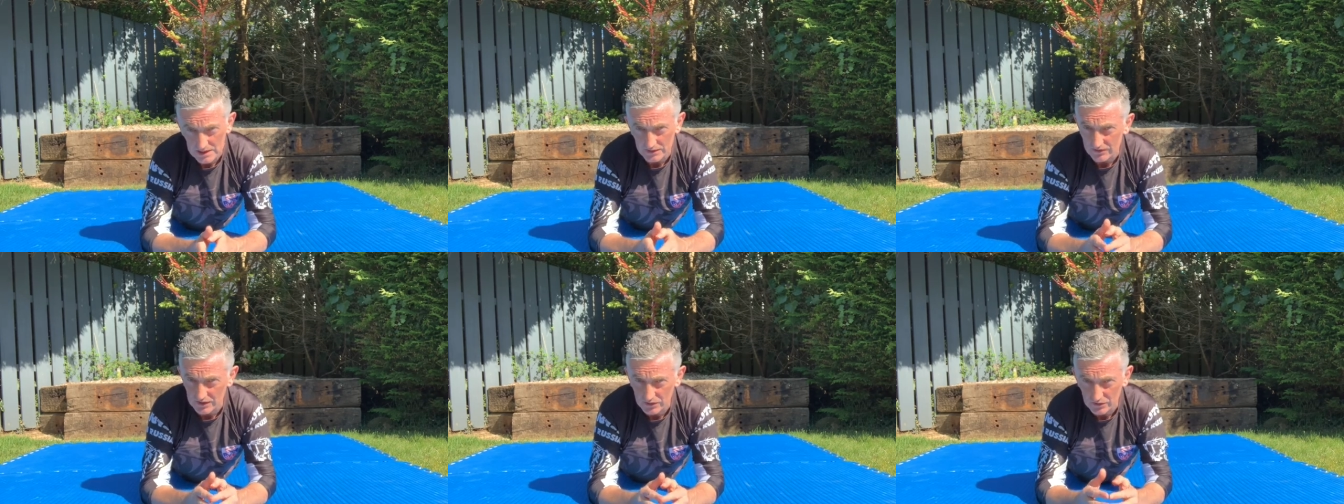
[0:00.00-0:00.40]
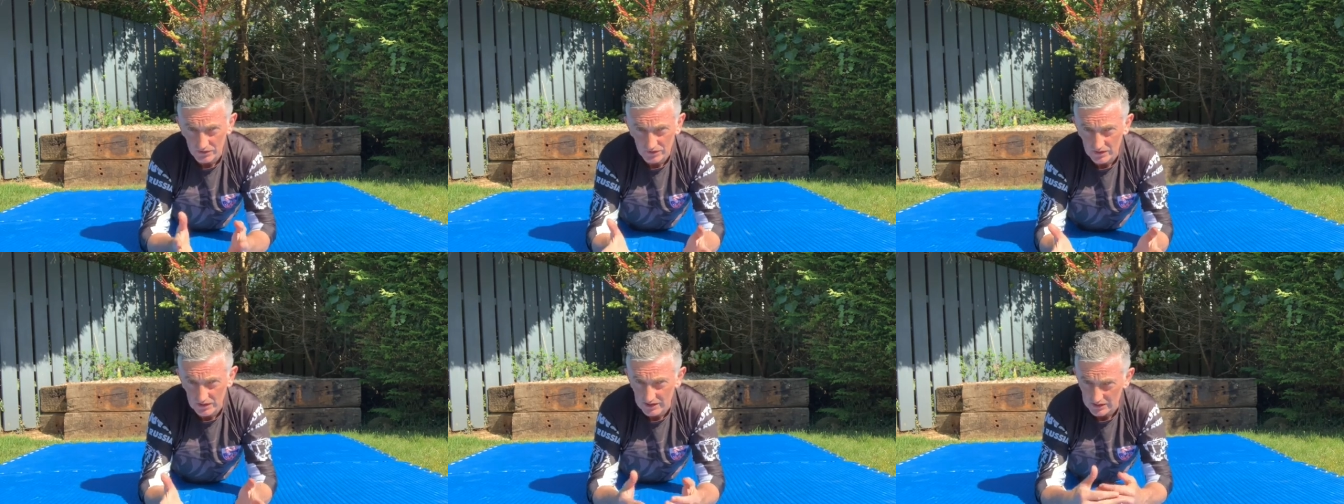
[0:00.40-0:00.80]
If you don't
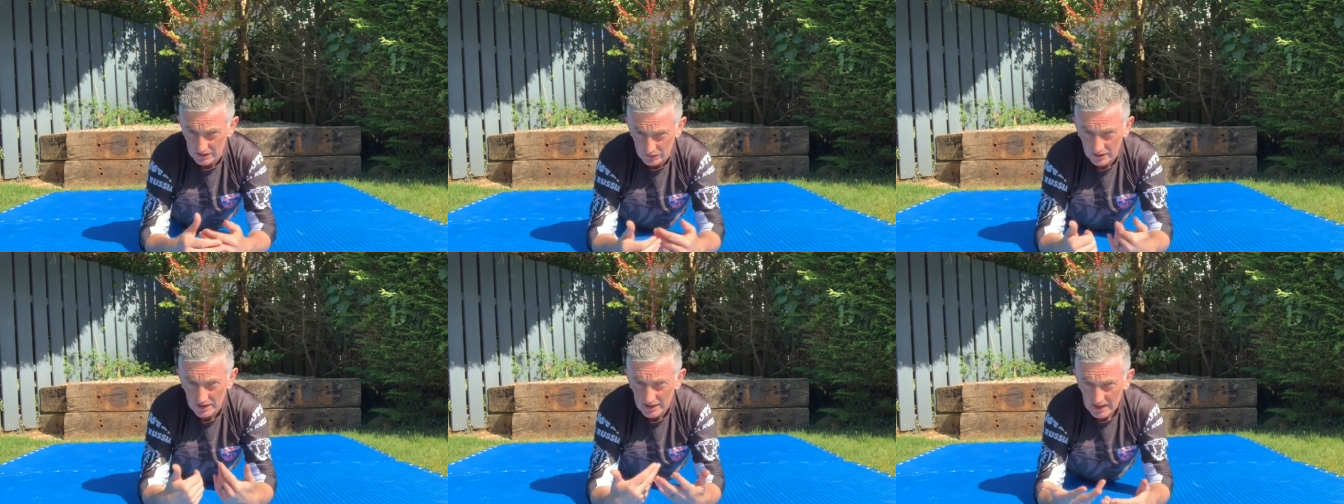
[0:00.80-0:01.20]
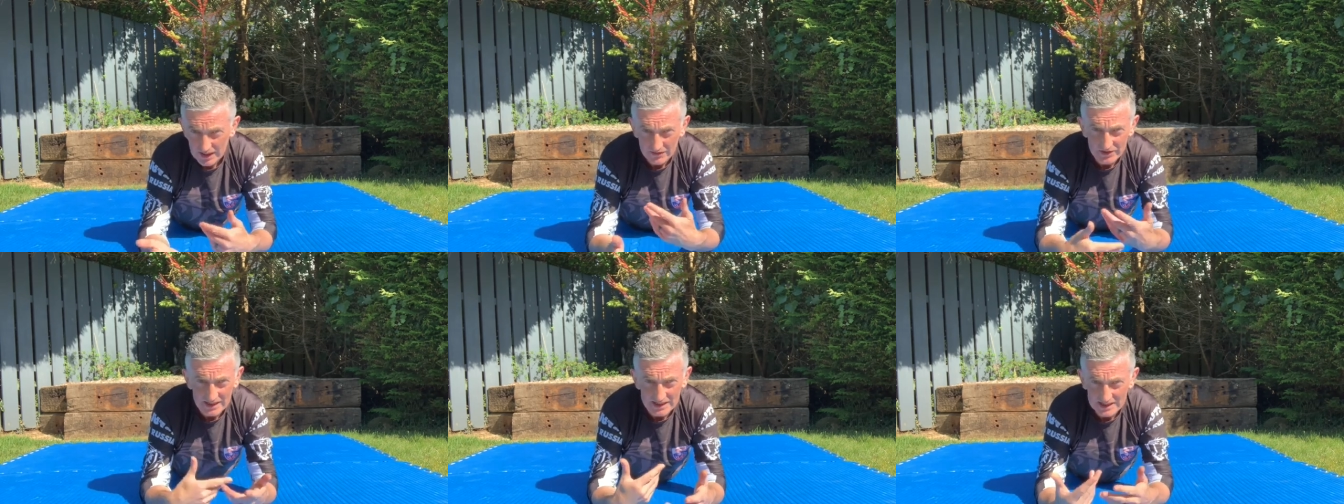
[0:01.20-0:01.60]
feel, you know,
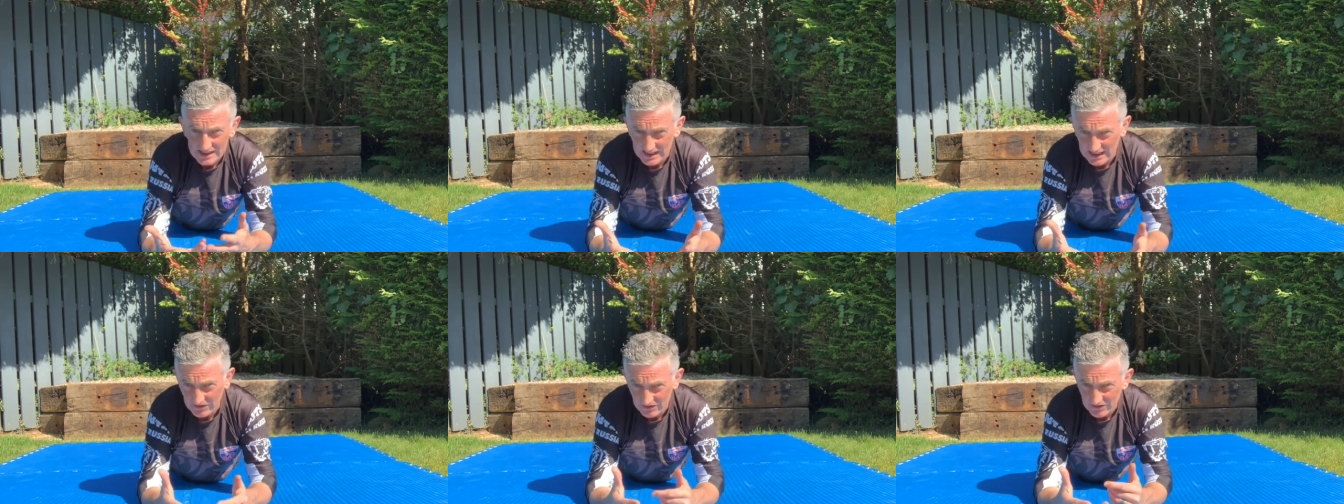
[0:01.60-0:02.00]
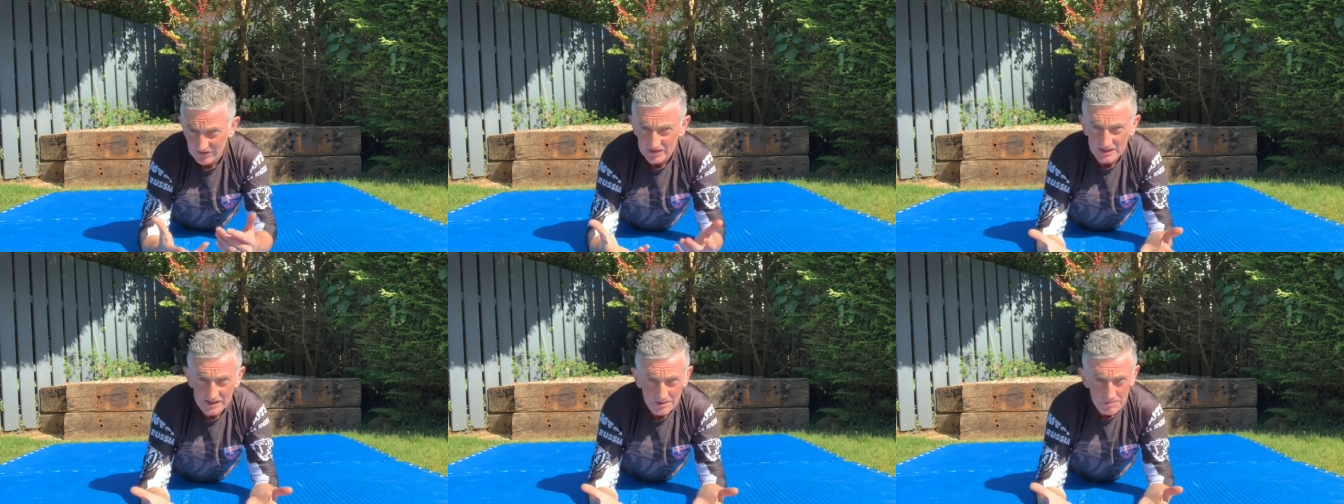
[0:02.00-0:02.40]
everything in life
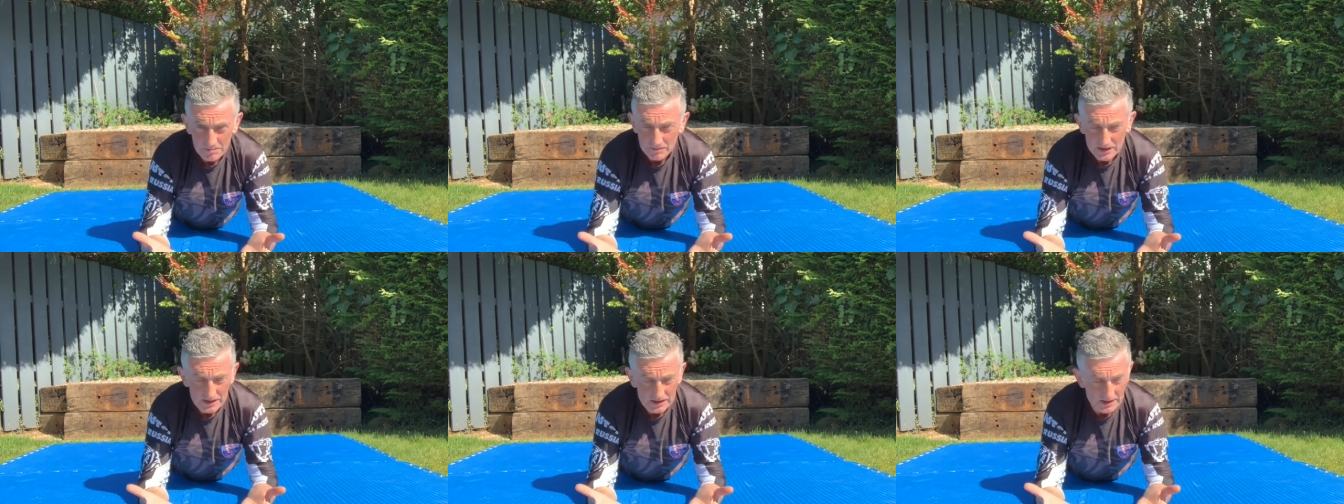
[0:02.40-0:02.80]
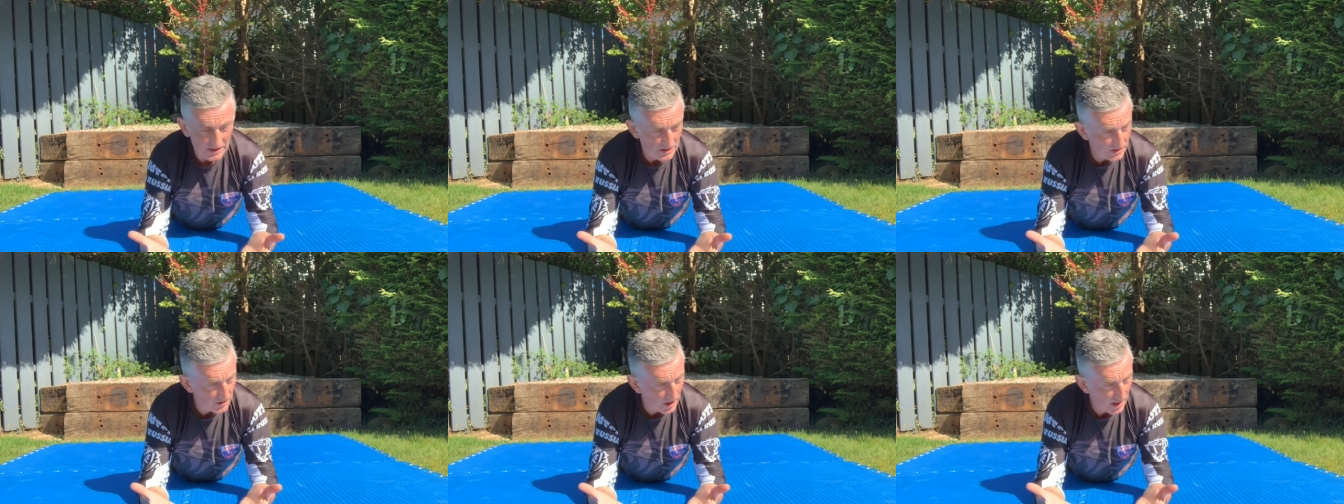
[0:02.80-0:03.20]

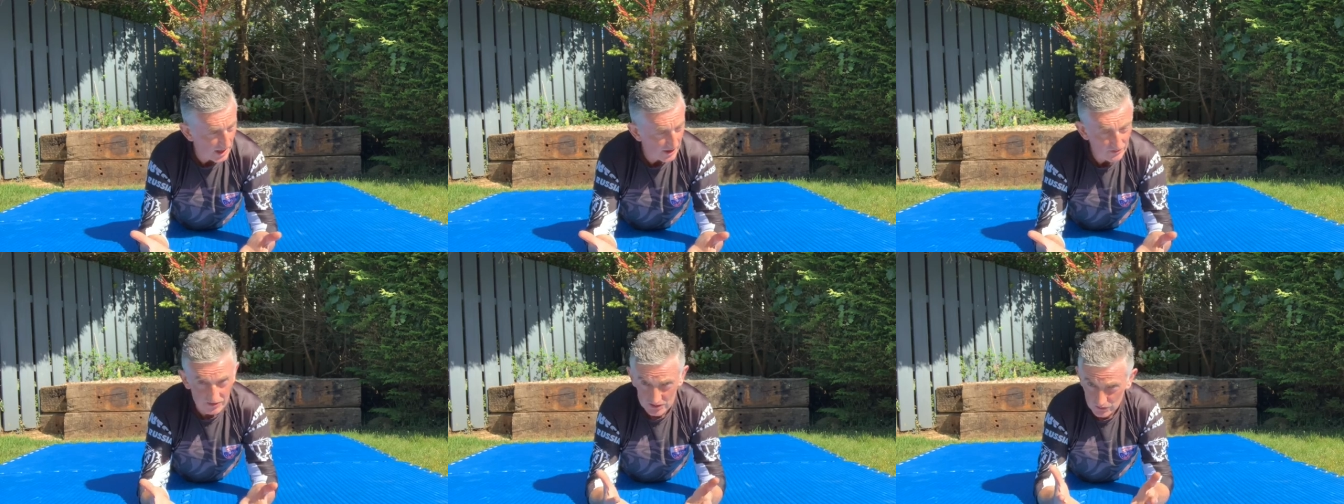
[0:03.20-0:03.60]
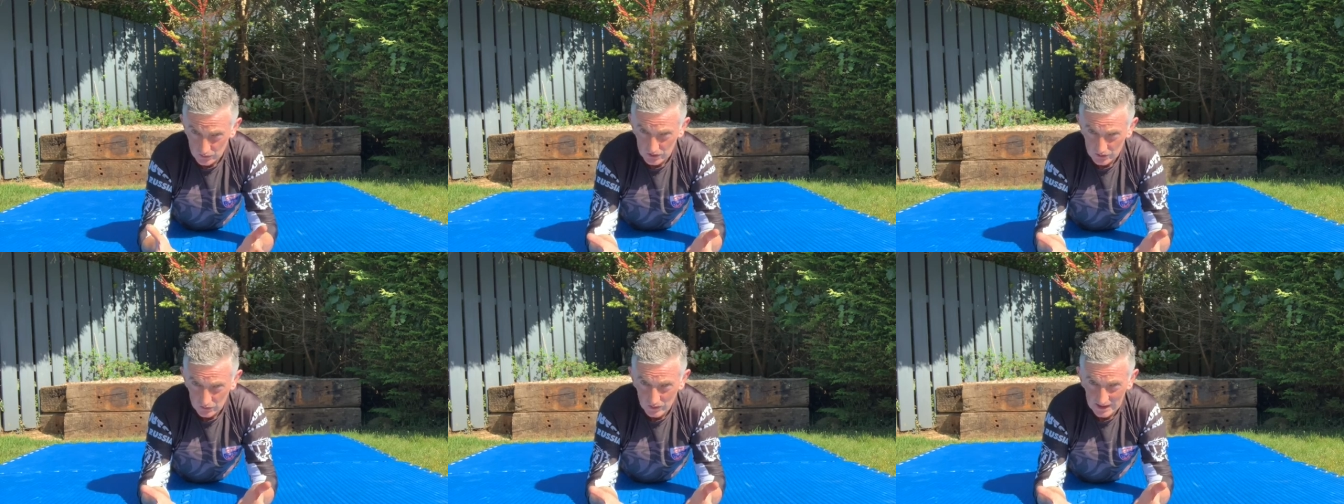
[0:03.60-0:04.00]
that you have that's
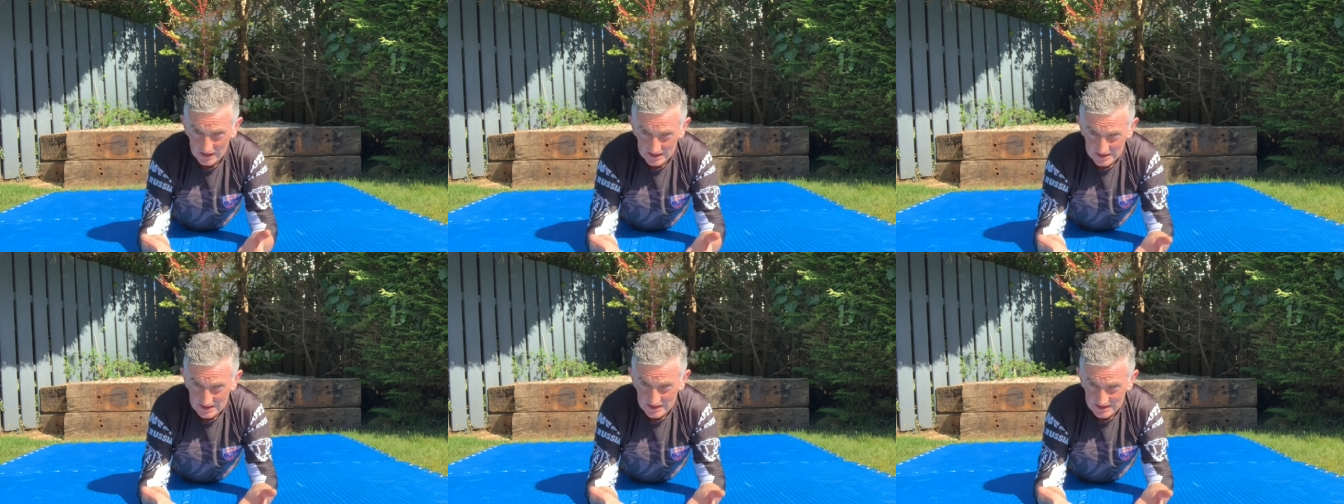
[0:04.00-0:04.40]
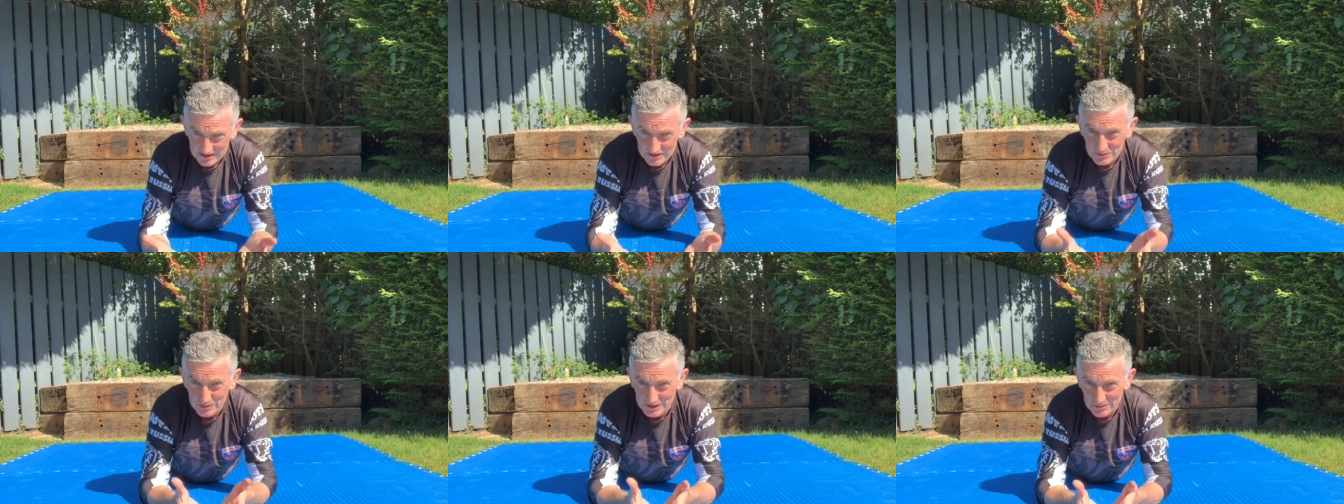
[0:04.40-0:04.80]
worthwhile is
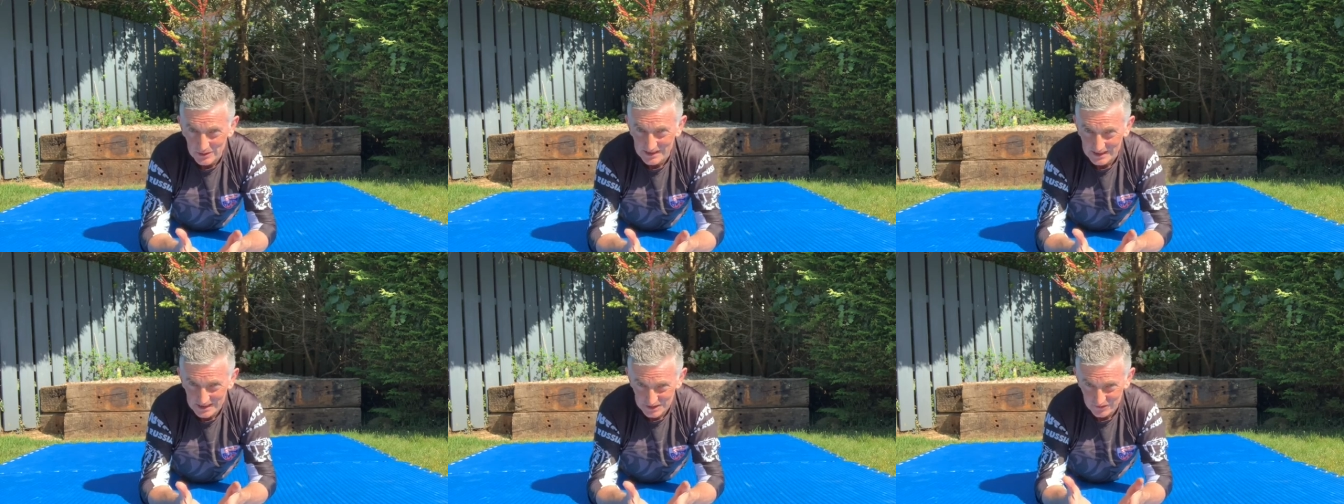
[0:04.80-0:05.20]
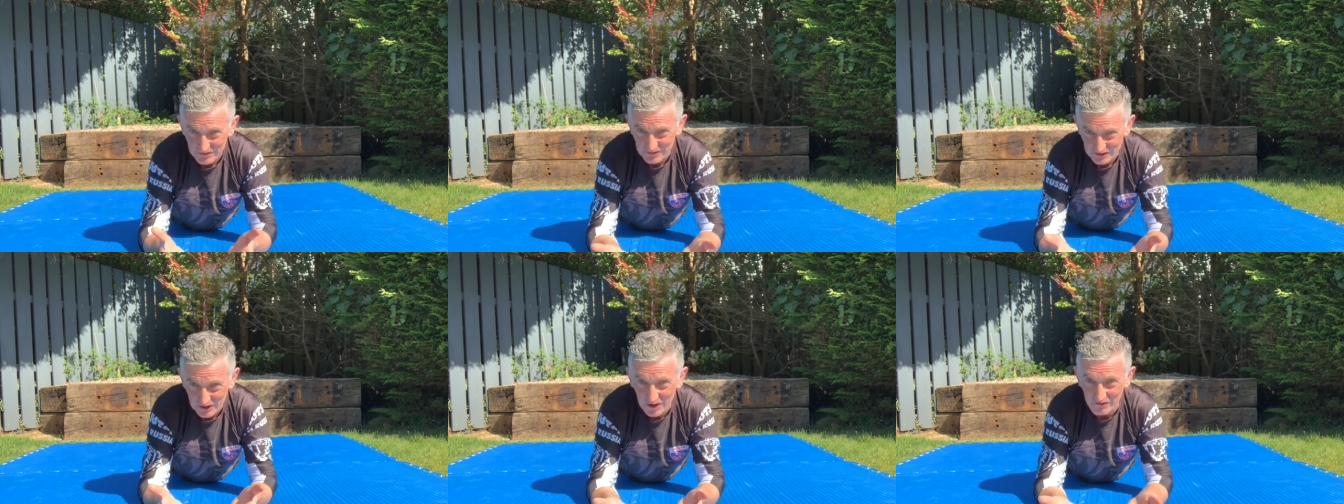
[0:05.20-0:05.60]
there's been a bit of
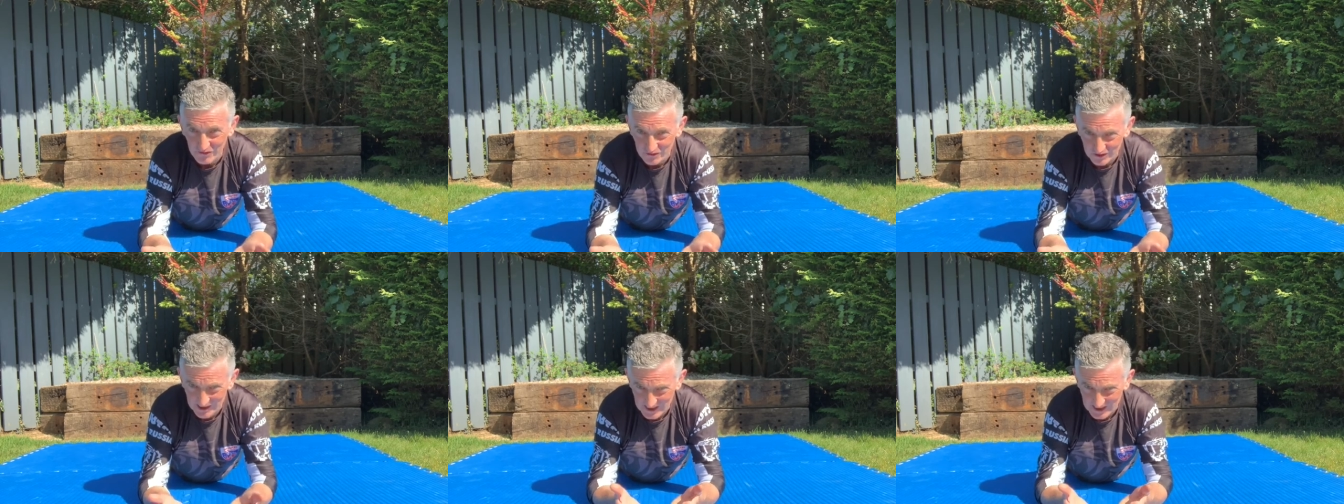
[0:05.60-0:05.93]
discomfort